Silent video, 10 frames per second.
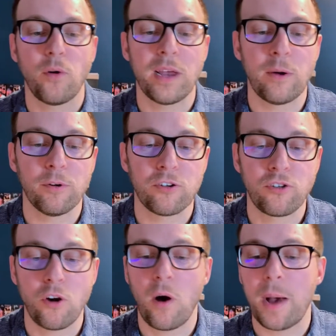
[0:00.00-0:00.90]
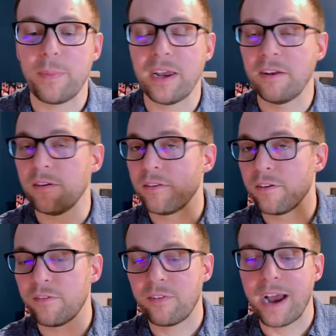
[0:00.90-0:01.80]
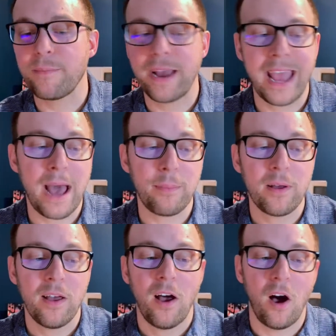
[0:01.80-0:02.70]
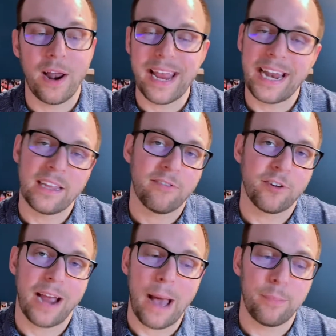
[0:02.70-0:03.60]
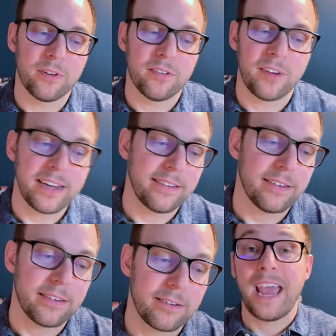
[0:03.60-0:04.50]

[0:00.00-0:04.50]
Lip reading: it will show up in the Find My app on any of your Apple devices.